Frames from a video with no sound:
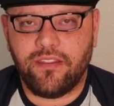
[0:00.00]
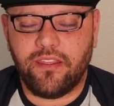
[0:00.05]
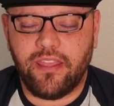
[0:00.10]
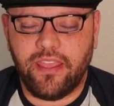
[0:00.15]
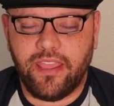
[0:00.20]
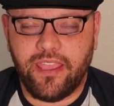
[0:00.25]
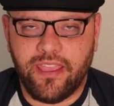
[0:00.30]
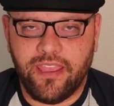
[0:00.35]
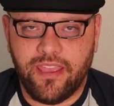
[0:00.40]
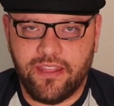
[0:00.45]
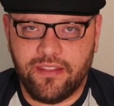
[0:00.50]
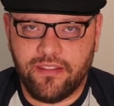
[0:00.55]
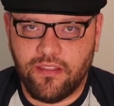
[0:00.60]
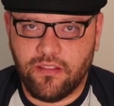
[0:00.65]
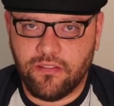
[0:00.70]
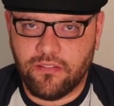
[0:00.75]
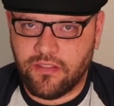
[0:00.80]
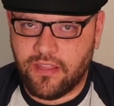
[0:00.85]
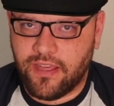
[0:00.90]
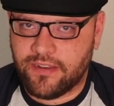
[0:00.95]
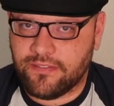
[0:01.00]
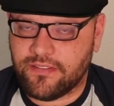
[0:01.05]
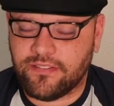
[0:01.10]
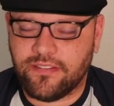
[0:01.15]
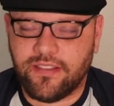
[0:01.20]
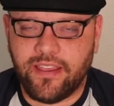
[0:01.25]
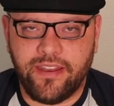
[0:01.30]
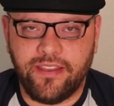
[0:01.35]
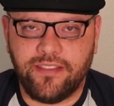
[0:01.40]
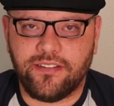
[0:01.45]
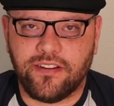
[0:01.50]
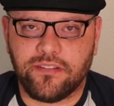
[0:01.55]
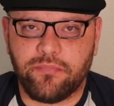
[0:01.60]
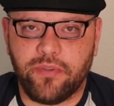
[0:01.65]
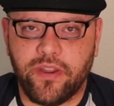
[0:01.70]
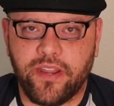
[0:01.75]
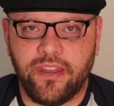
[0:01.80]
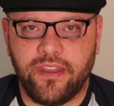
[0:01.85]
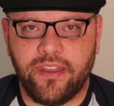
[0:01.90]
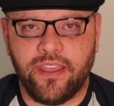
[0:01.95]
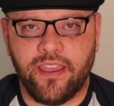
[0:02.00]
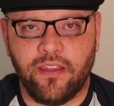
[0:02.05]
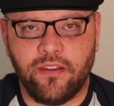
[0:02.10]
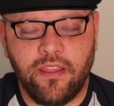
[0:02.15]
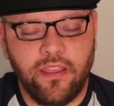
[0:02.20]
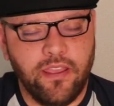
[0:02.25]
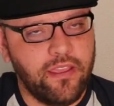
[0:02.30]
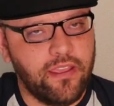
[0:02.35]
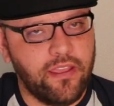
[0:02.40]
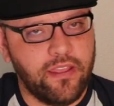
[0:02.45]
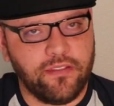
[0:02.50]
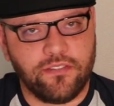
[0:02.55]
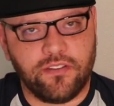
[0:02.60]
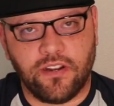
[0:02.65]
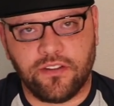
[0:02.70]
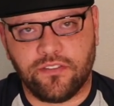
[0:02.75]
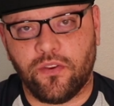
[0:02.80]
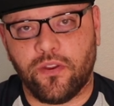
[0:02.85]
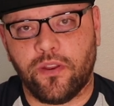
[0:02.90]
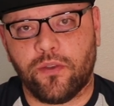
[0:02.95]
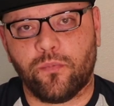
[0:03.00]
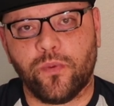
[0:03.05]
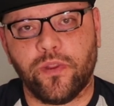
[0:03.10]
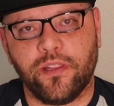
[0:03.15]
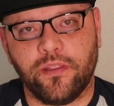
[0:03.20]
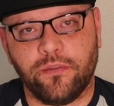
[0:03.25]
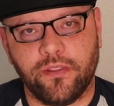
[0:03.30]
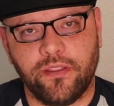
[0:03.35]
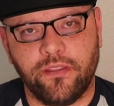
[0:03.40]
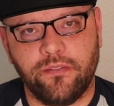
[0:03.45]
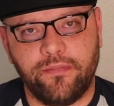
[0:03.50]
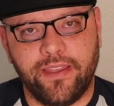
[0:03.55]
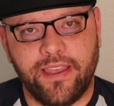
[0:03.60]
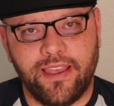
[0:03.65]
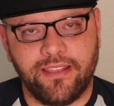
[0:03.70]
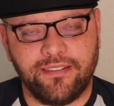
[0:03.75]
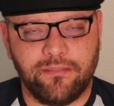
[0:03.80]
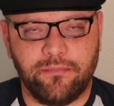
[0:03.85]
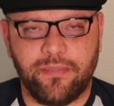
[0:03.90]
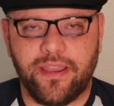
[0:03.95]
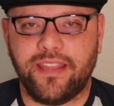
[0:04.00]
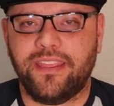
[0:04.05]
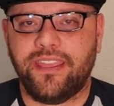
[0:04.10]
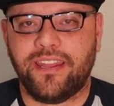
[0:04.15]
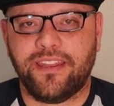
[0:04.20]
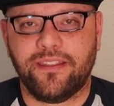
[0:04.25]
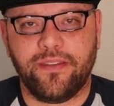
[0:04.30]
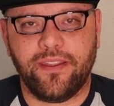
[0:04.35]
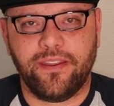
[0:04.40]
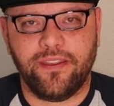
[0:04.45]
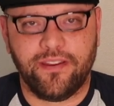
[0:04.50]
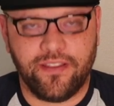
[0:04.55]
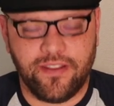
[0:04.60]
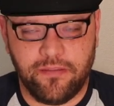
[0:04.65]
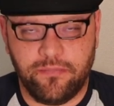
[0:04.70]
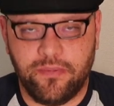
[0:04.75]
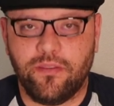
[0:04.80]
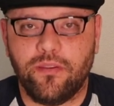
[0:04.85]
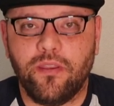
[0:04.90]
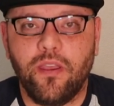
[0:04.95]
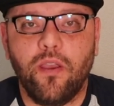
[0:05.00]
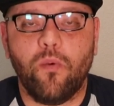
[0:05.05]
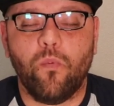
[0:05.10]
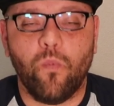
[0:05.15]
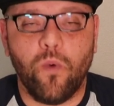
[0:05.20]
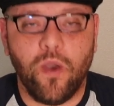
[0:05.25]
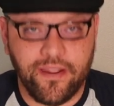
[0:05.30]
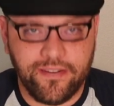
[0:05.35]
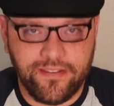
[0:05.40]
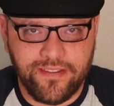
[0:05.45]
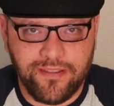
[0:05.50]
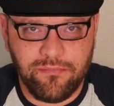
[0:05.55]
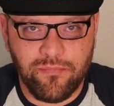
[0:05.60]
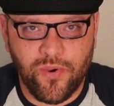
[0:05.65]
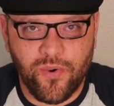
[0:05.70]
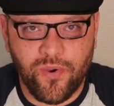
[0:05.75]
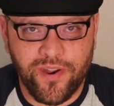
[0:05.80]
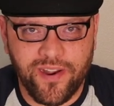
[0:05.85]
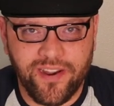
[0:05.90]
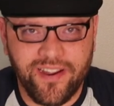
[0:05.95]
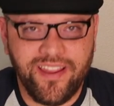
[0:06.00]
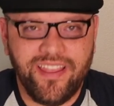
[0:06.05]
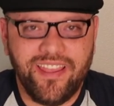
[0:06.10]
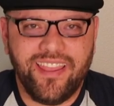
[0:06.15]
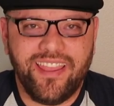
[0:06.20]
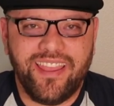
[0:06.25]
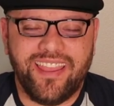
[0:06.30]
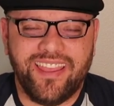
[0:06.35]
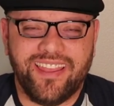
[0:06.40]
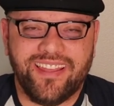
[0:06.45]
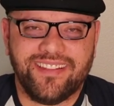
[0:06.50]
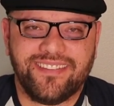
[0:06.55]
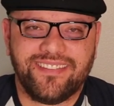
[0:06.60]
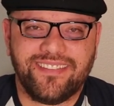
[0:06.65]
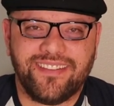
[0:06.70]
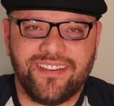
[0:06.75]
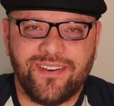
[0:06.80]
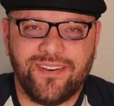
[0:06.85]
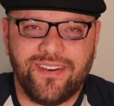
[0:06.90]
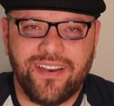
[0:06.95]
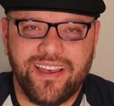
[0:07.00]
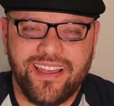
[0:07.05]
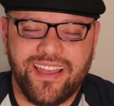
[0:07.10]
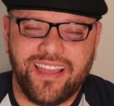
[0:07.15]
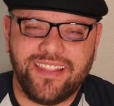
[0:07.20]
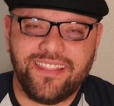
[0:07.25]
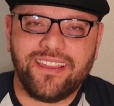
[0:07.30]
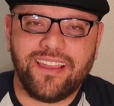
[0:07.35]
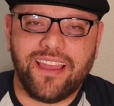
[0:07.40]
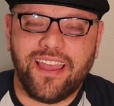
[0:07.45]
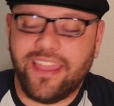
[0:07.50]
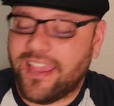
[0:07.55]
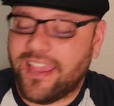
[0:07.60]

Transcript: and a lot of society starts breaking down. It starts going really, really fast. And by the end of it, you're going to be wanting more. And so uh, I think I